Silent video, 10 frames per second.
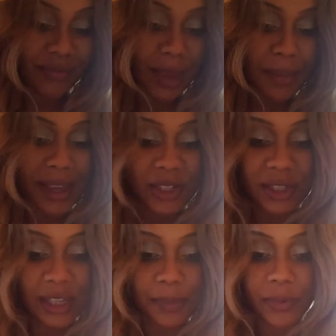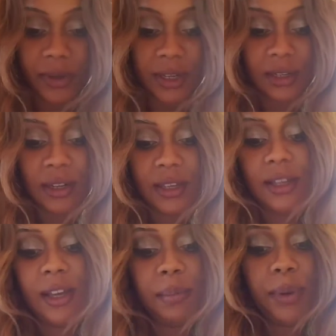I might separate it,
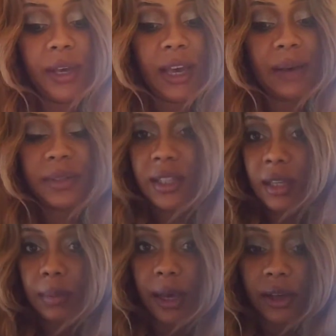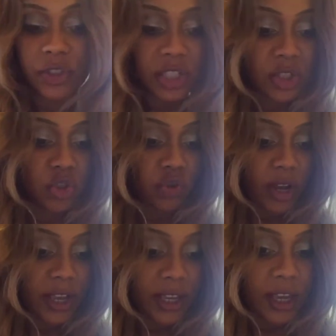but I was thinking about just
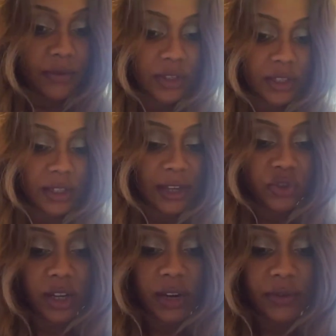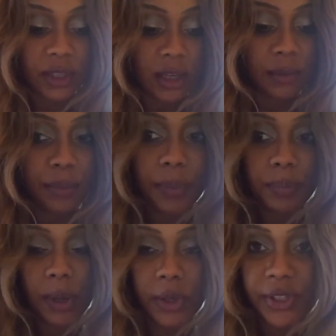drying everything, not drying everything,
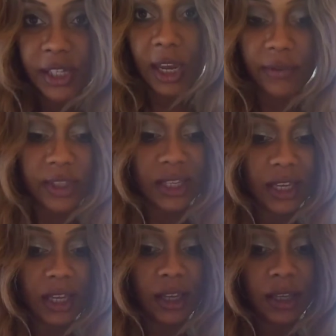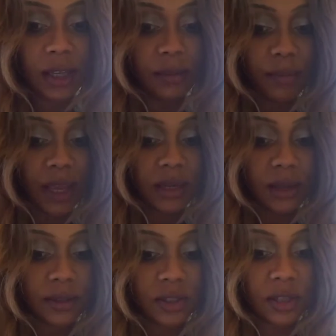pulsing everything and making a
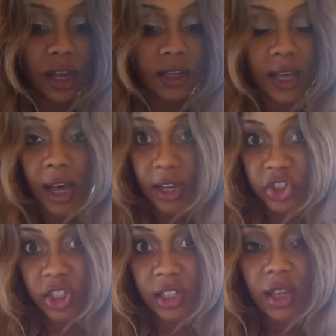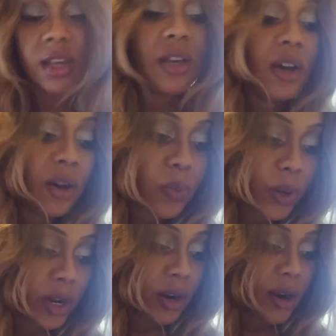concoction of
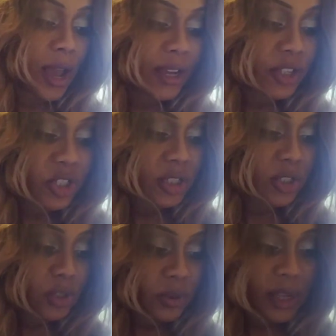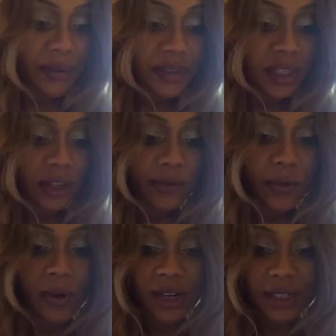where I could just use everything
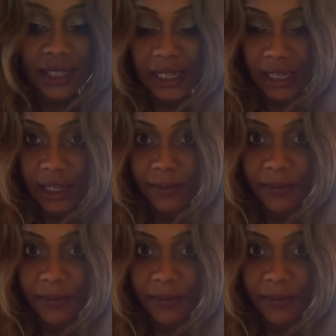for a tea